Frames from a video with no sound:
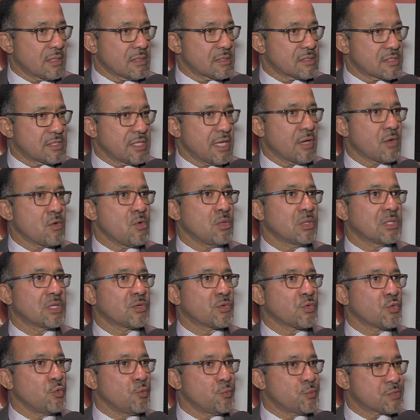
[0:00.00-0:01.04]
Stakeholder
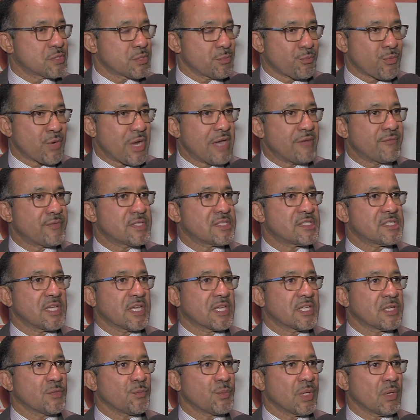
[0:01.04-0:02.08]
groups, the private
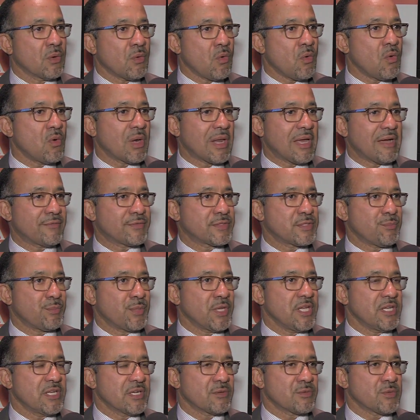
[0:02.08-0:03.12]
sector will all have to
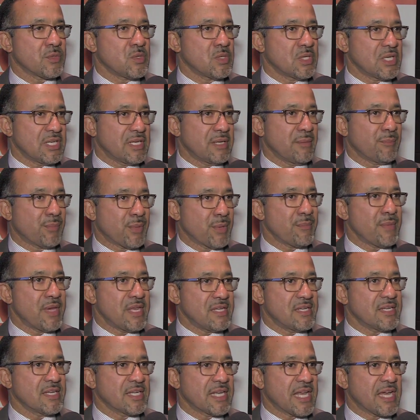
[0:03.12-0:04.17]
play their role in
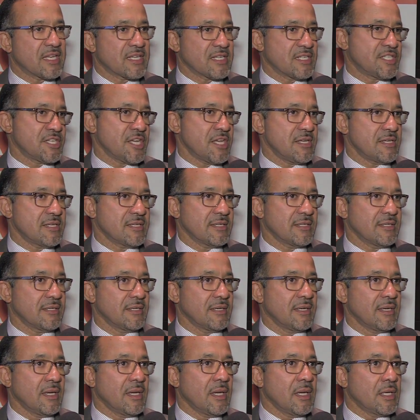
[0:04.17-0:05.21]
implementing that agenda.
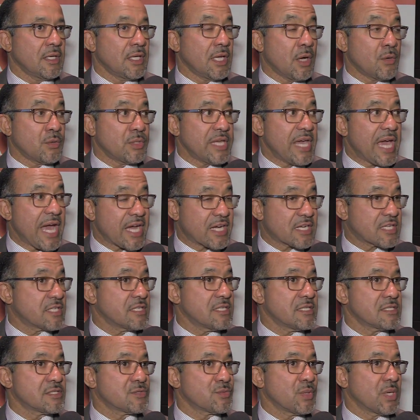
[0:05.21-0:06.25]
Now, the
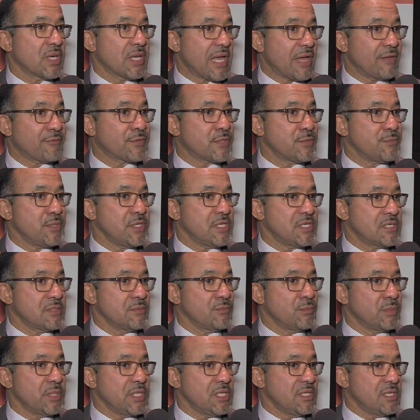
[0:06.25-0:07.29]
actions will have to
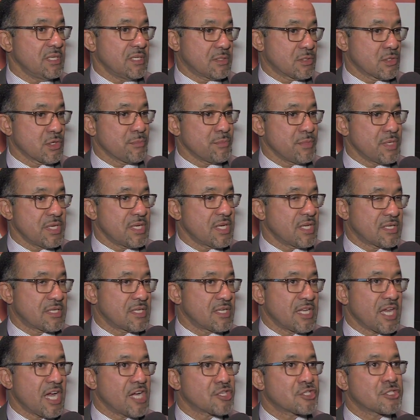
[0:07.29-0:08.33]
be determined at
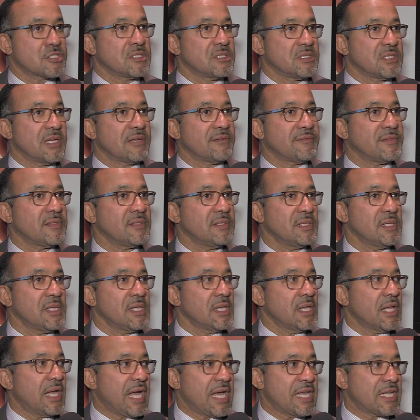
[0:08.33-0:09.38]
the national level
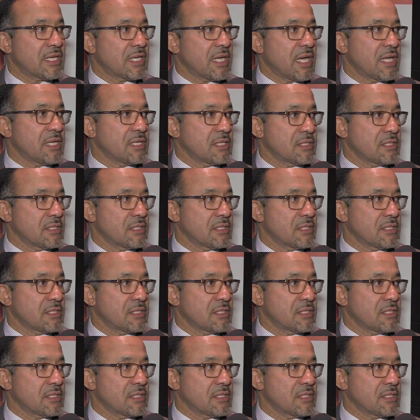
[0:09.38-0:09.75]
and